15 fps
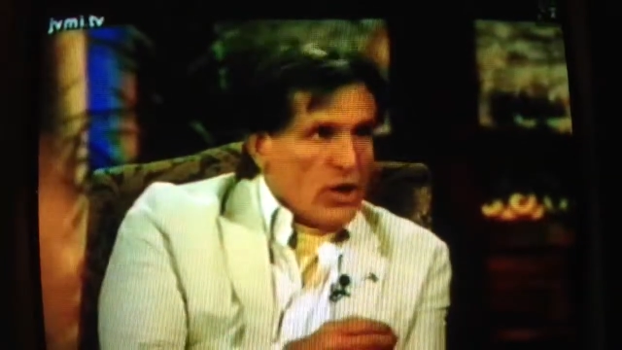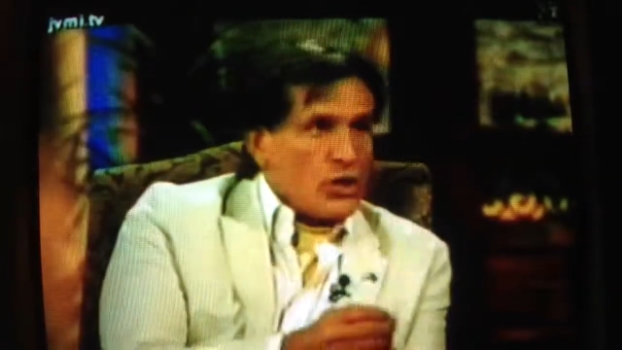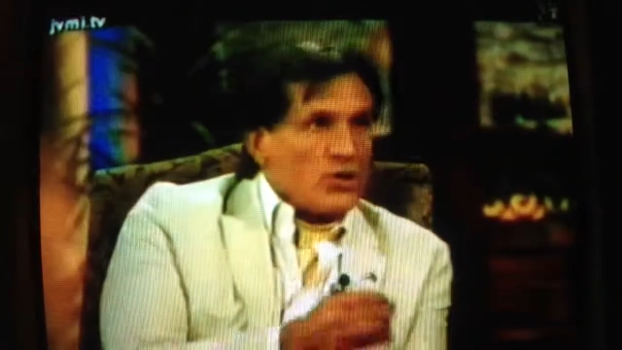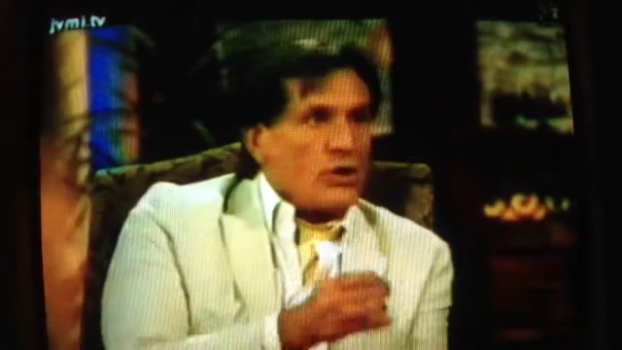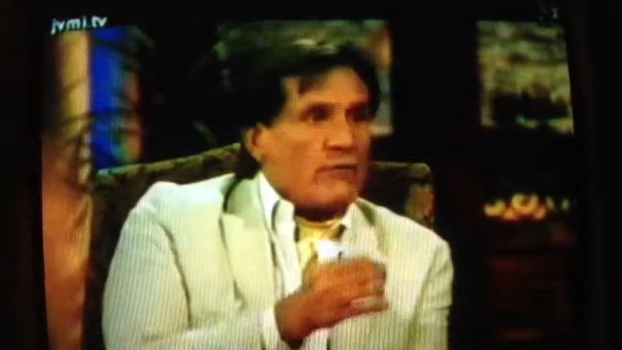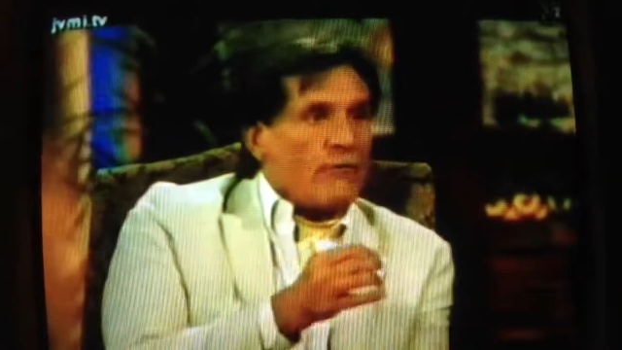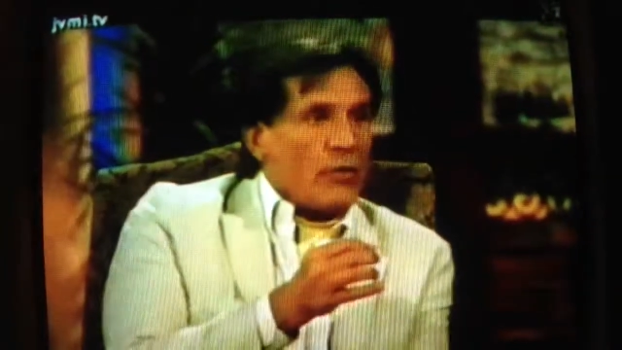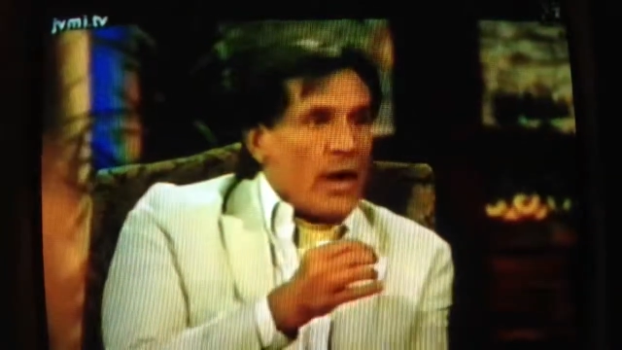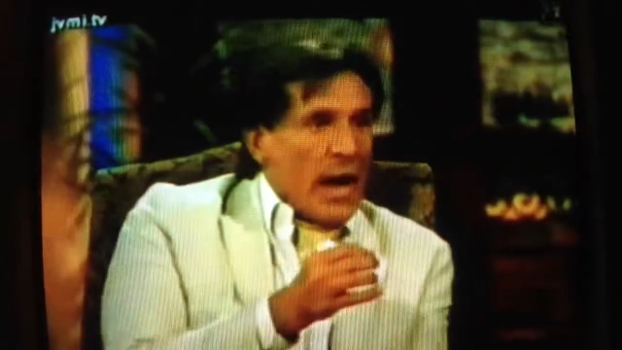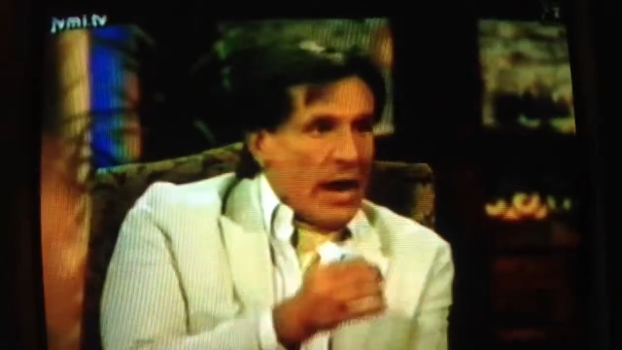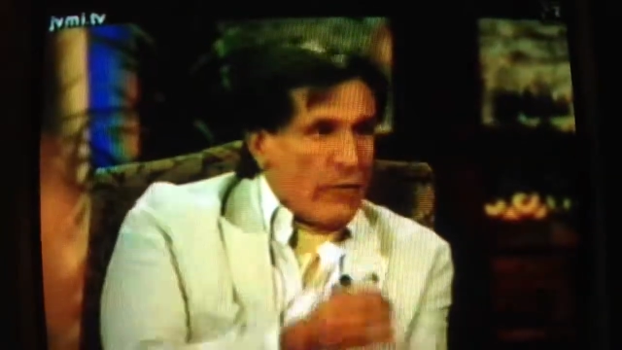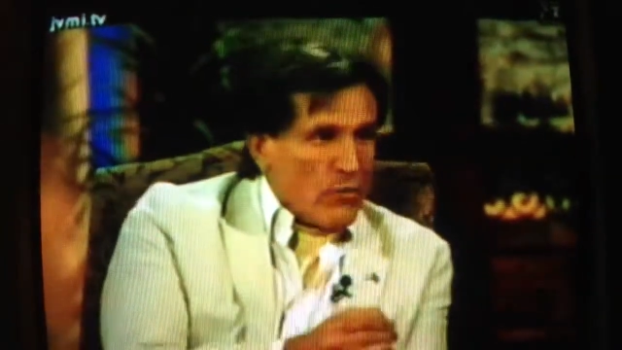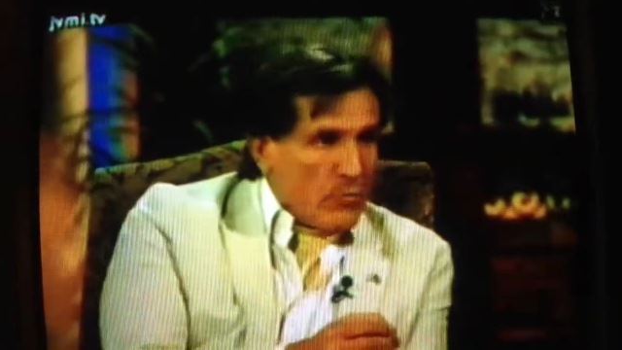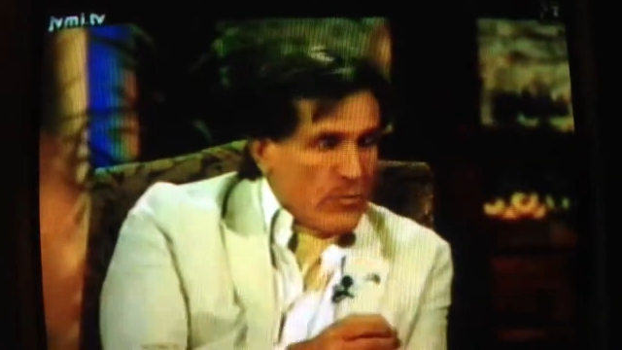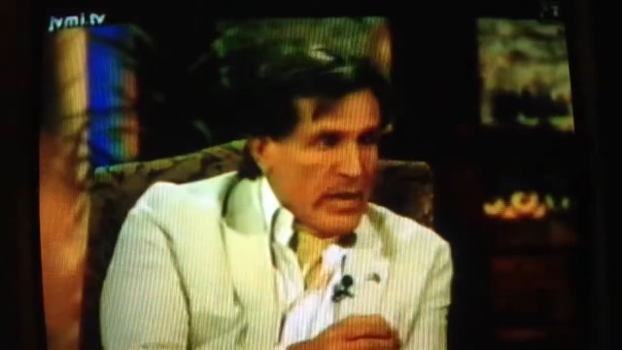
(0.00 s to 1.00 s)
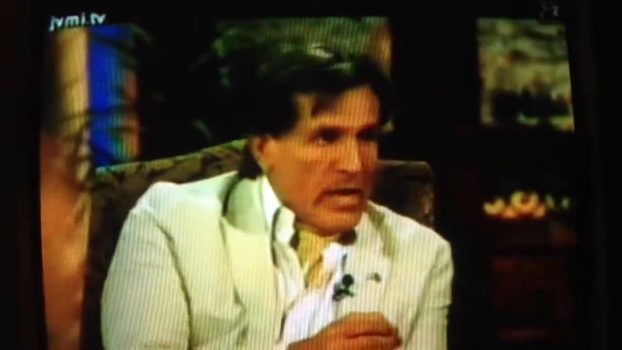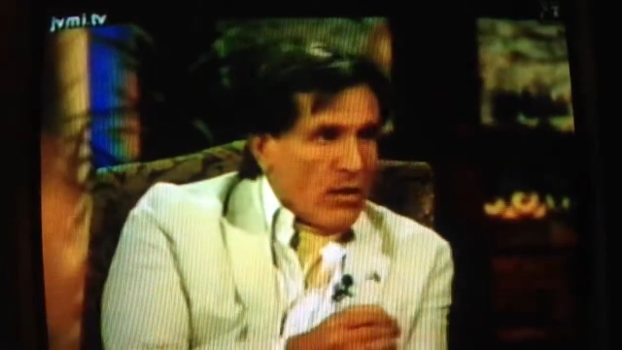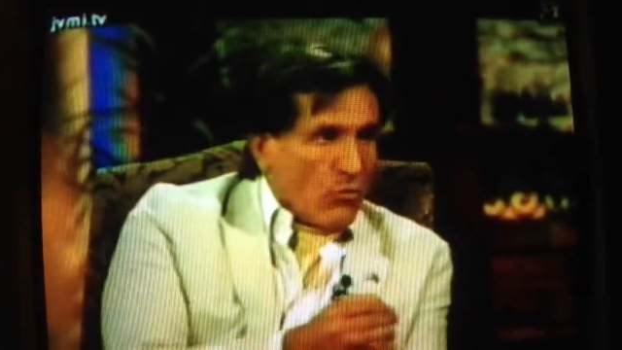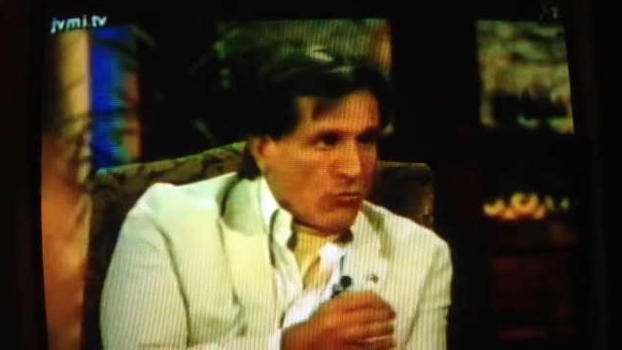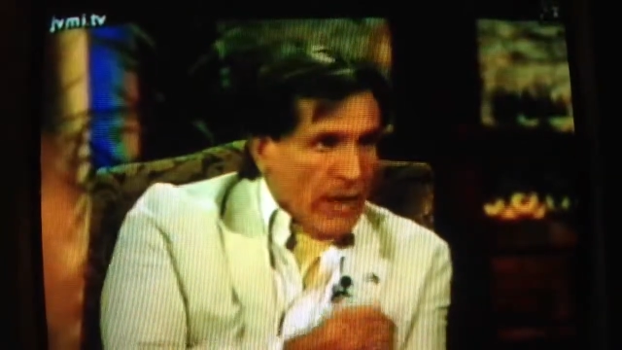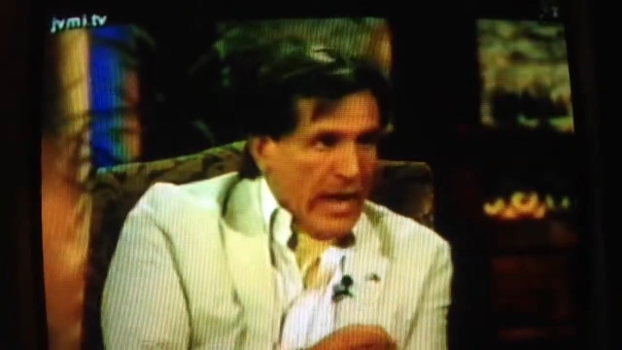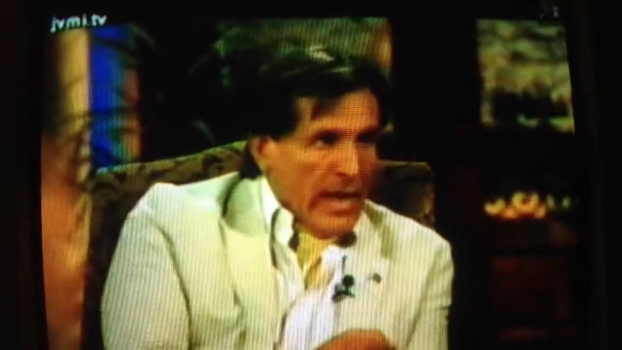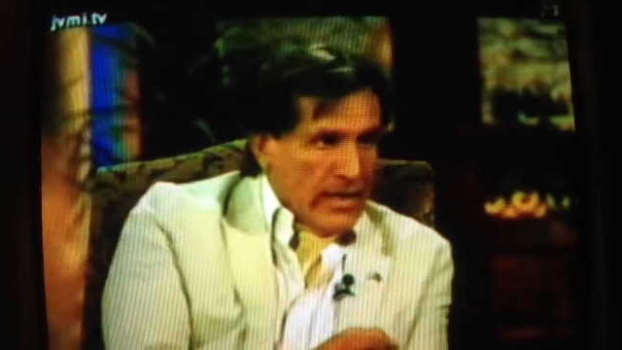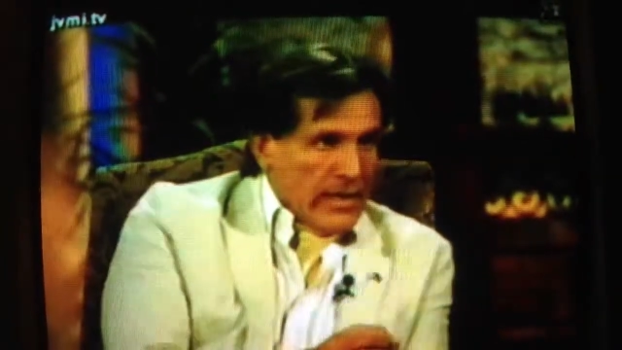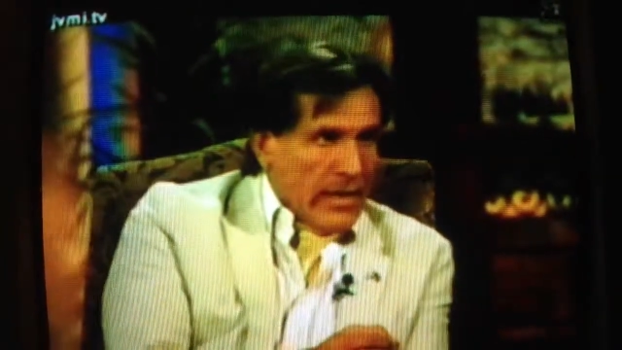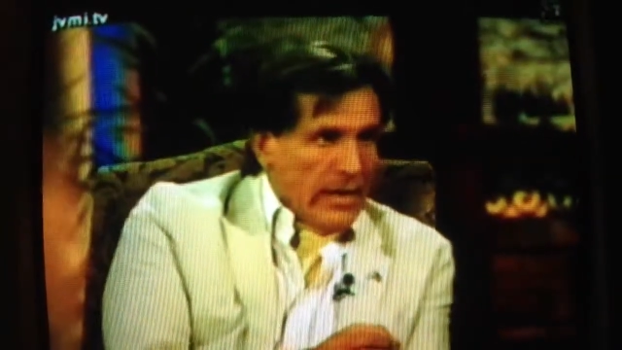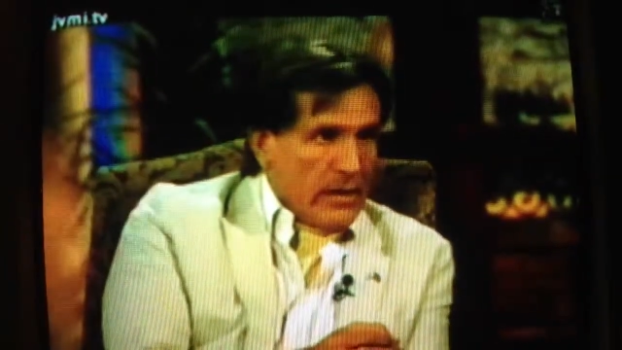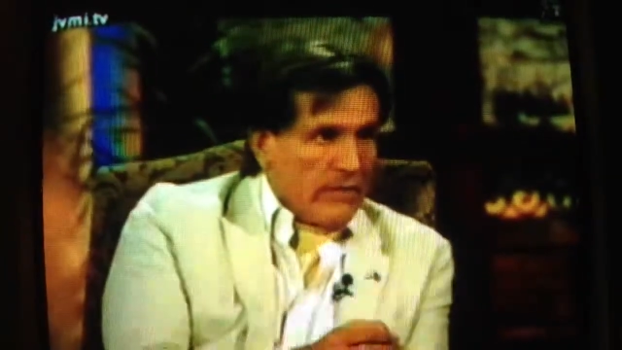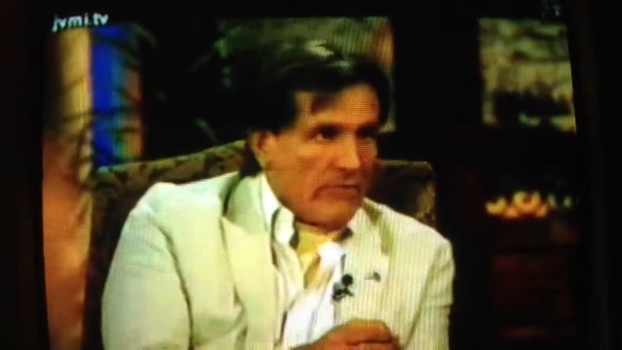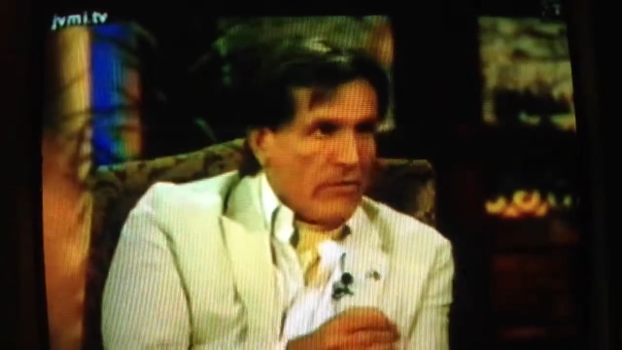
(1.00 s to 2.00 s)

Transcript: should forever be eradicated